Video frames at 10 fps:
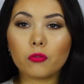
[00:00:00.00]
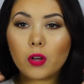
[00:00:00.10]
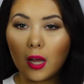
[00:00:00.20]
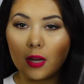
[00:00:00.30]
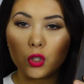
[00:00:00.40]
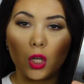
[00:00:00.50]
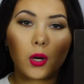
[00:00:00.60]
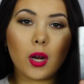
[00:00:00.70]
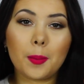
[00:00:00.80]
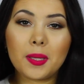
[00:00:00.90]
For
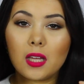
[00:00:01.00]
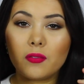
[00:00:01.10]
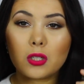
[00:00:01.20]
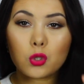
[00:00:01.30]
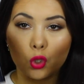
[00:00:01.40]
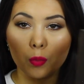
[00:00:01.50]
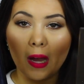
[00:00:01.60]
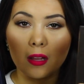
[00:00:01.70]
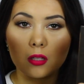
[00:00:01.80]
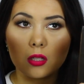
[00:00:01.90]
eyeshadow, I've been loving two
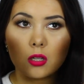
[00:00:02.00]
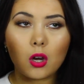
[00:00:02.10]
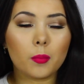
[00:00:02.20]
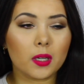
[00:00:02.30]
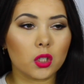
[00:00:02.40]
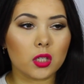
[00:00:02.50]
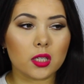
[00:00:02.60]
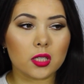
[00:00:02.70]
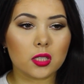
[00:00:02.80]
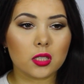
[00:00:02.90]
palettes. Oh my
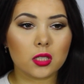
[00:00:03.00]
goodness.